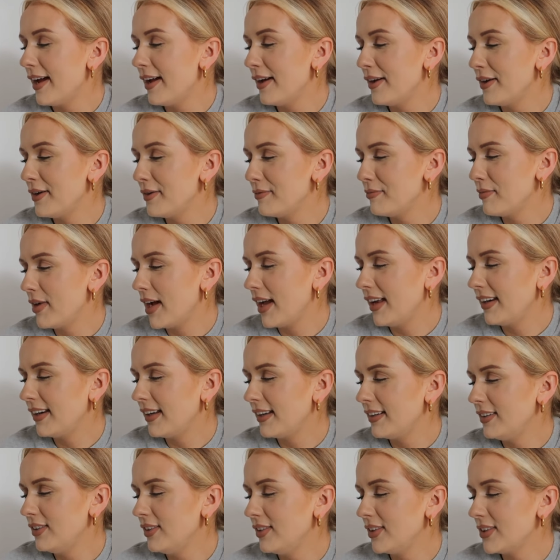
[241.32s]
um, and
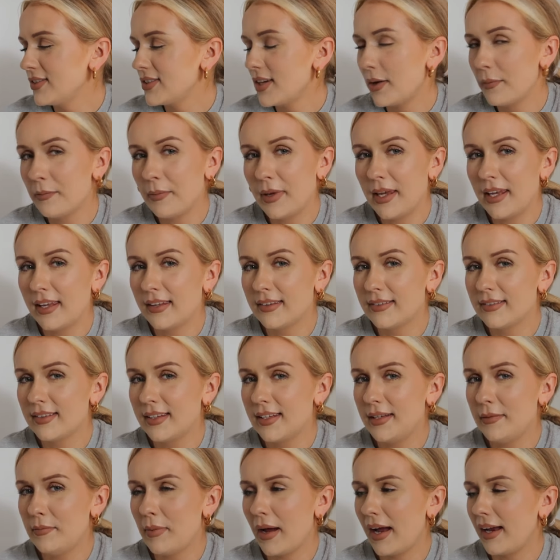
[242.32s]
I looked up
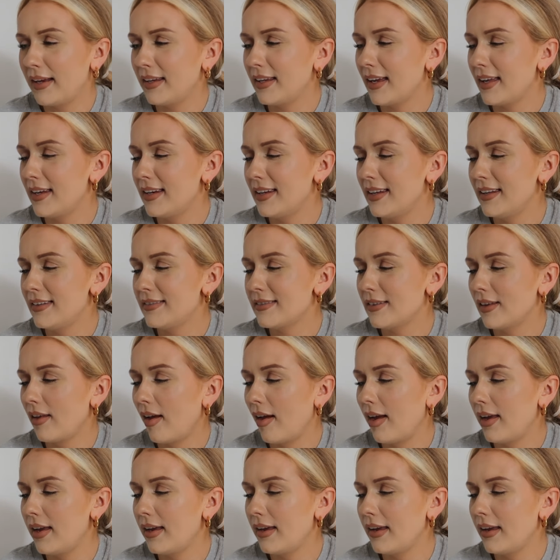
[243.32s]
PNC Bank and it is
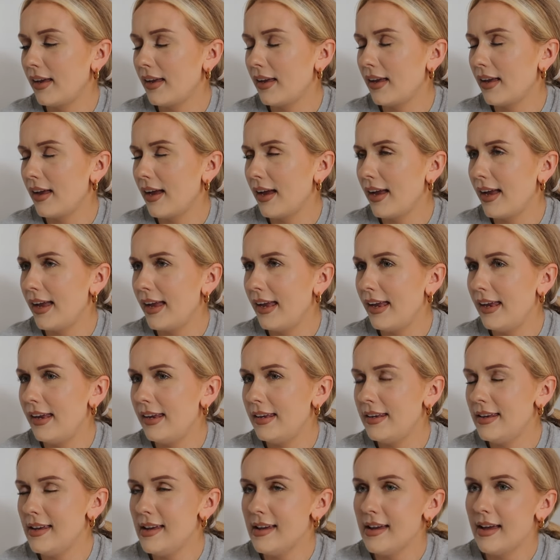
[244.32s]
like
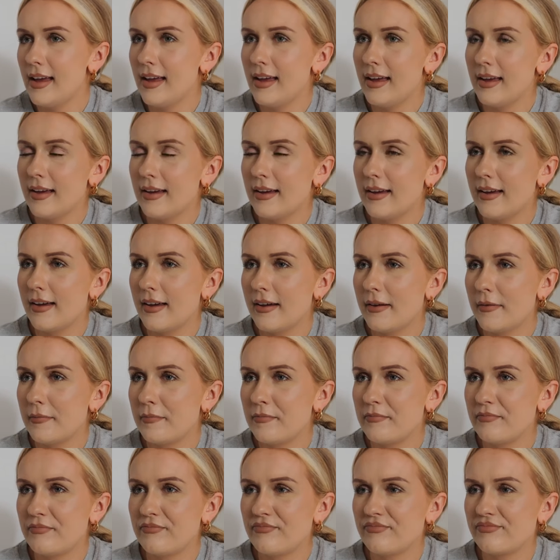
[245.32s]
a
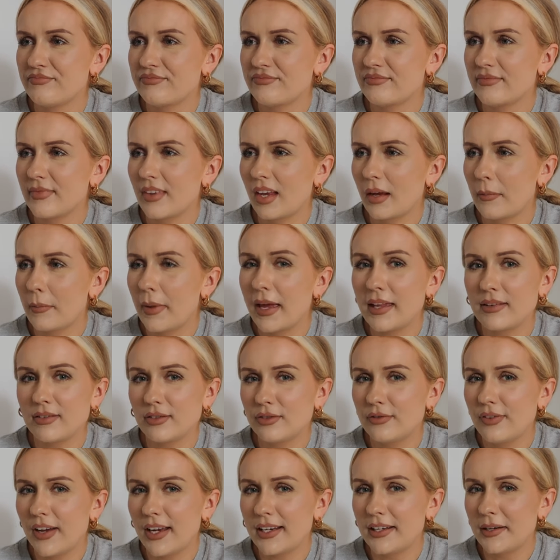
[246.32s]
um,
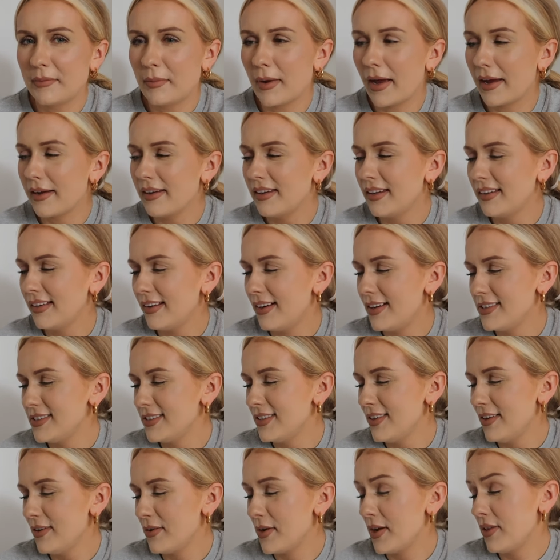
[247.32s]
Pennsylvania bank. I
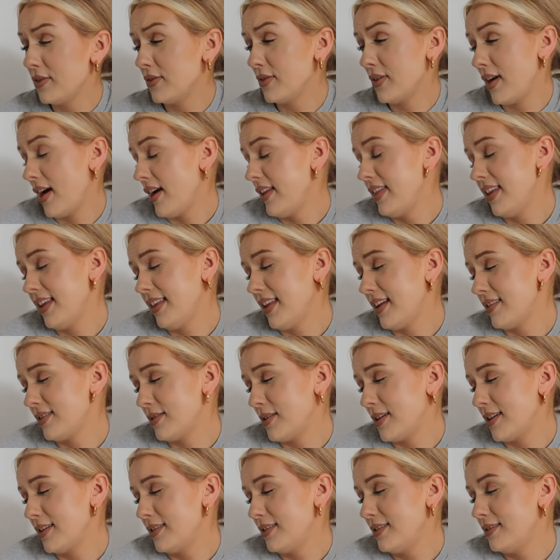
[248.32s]
don't know, I thought I think that's
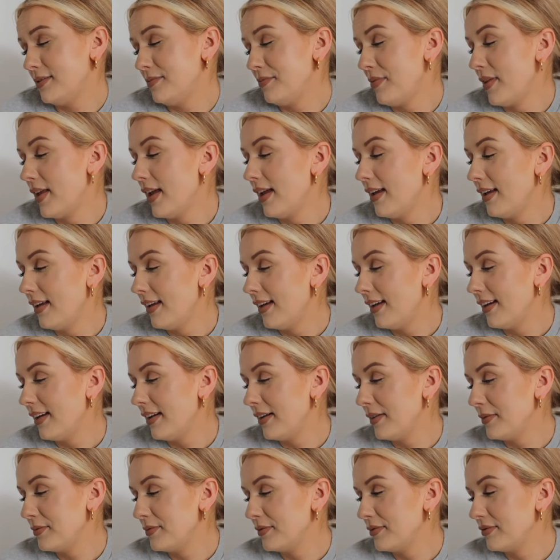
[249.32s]
quite cool.
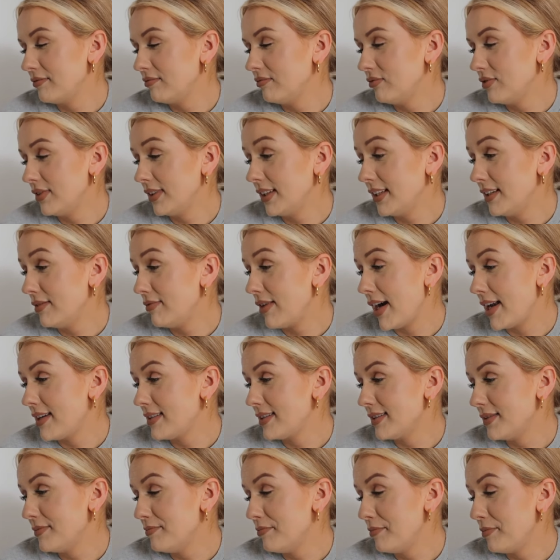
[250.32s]
Um, really
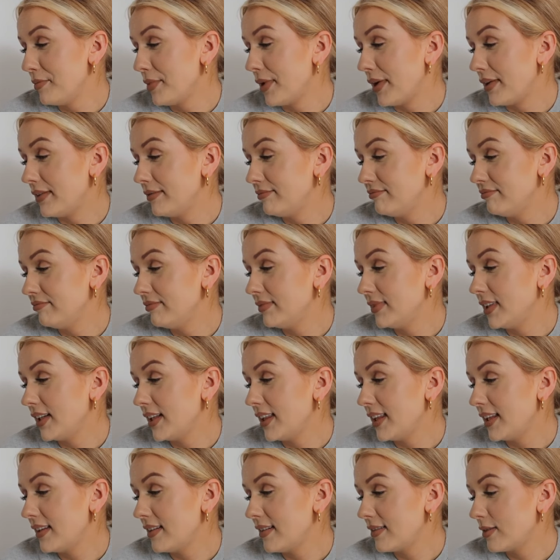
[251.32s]
random, but I
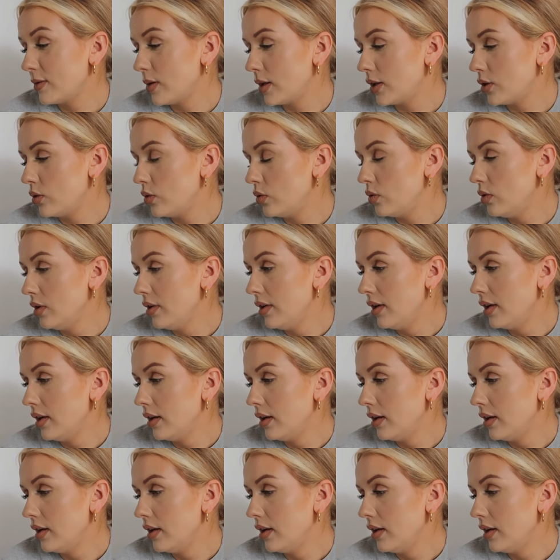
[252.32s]
think that's quite cool.